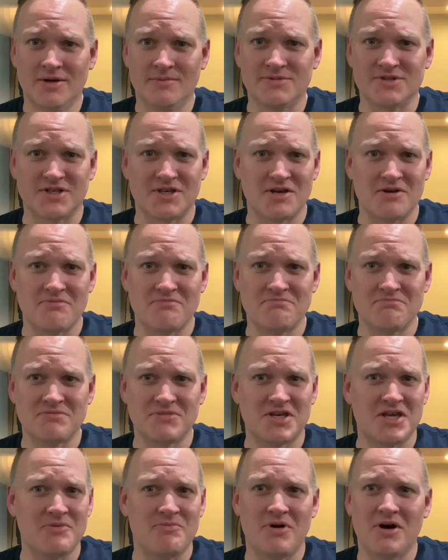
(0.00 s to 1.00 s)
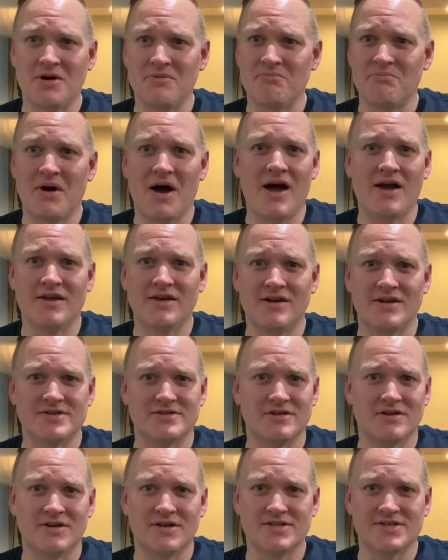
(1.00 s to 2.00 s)
just gonna keep on balking as
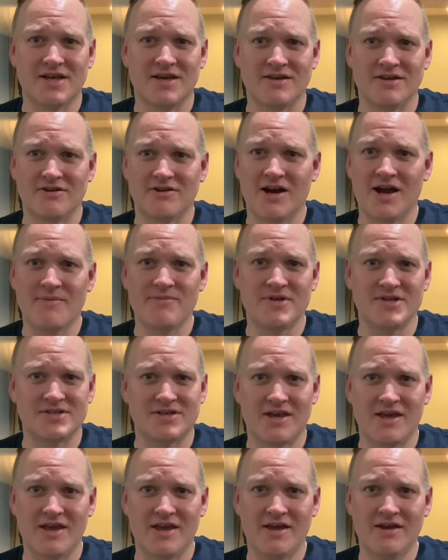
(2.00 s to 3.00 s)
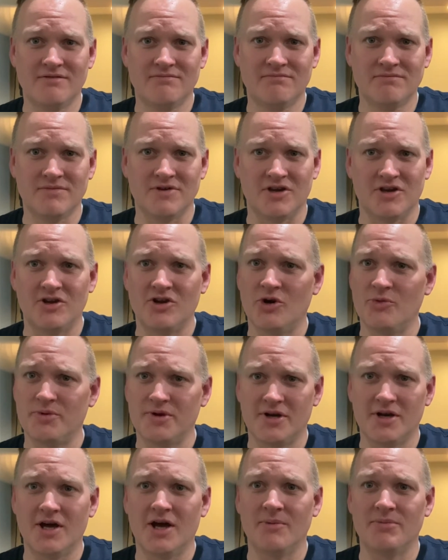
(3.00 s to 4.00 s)
long as I can grab this can and
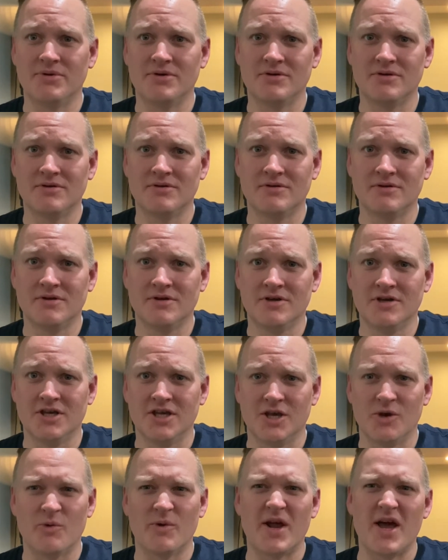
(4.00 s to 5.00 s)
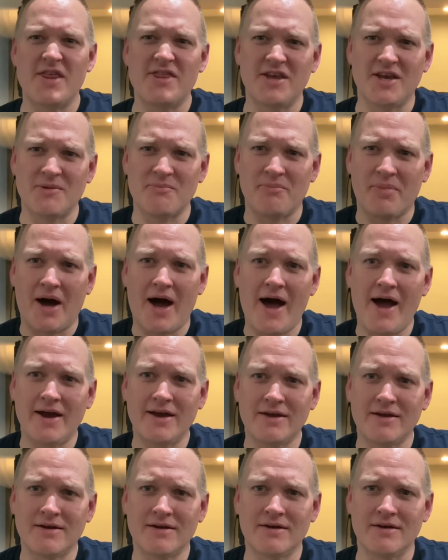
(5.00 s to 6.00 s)
open it up. And when I think of balk,
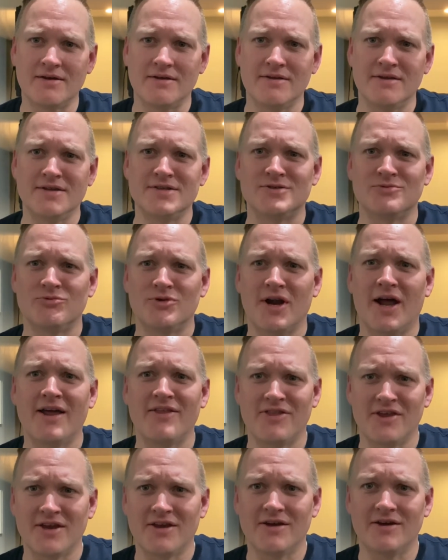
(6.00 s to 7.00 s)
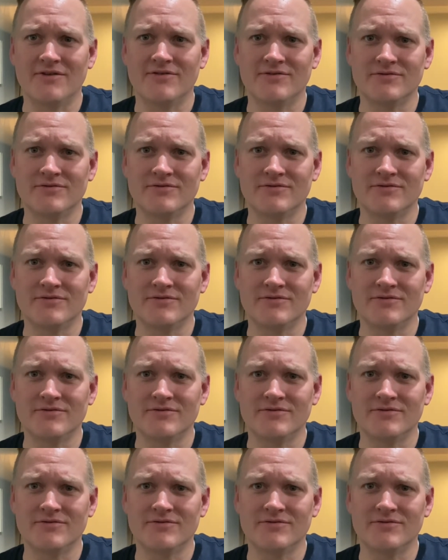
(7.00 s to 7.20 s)
this is what I think of.